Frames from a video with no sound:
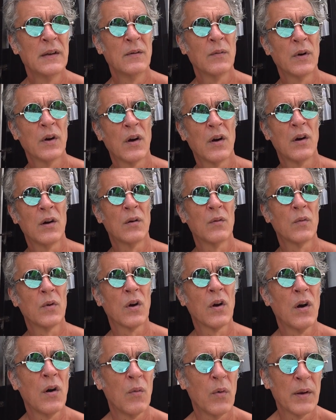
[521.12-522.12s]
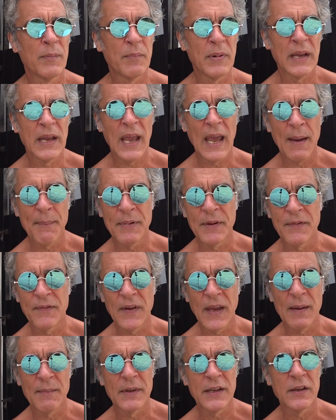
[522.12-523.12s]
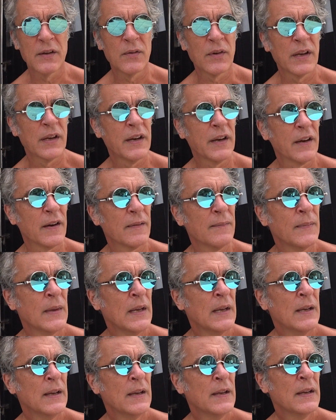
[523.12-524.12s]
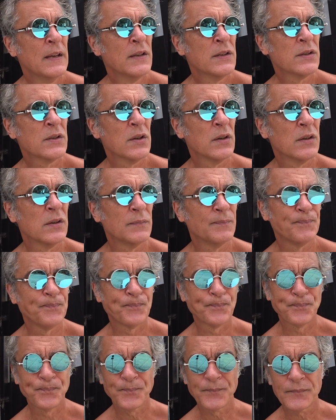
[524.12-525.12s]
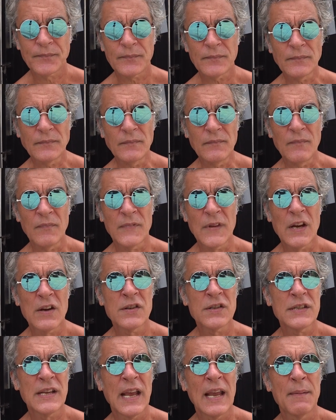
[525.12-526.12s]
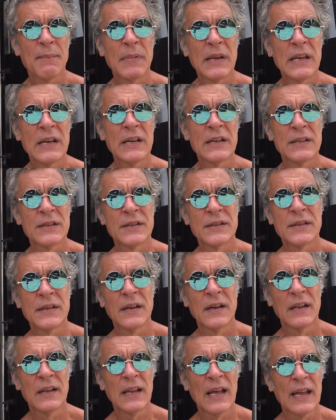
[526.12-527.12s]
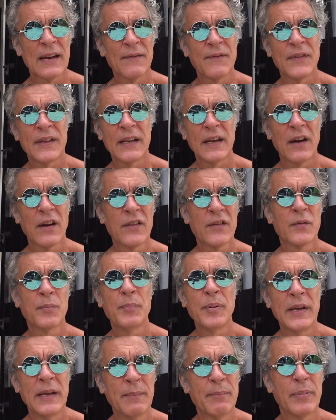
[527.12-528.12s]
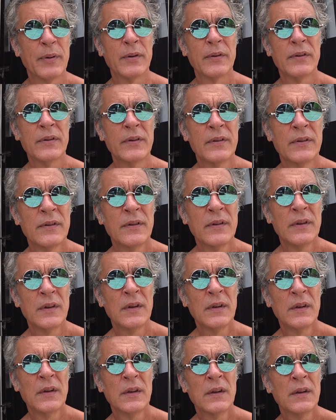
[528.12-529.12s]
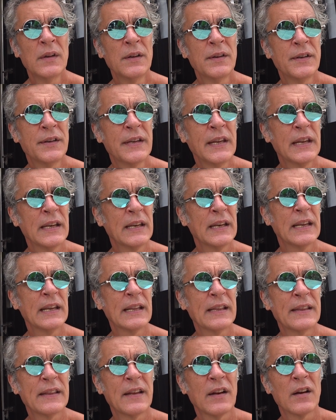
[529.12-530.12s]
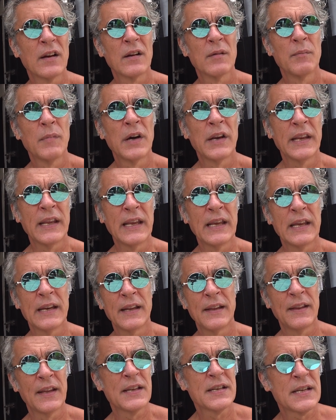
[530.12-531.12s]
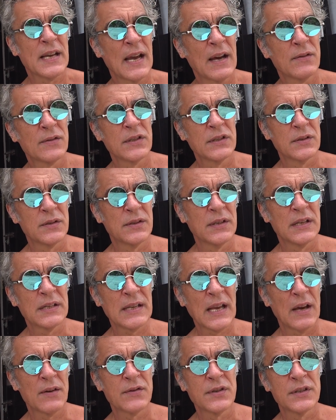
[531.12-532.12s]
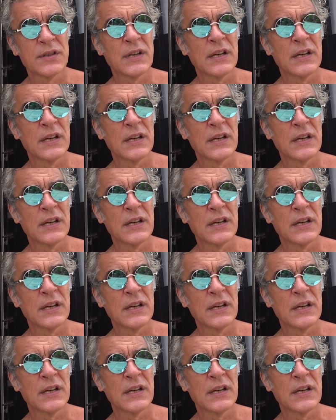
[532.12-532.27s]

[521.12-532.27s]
We're all one big happy family unit here. So they're saying because a lot of the other people didn't get their money in, and this house is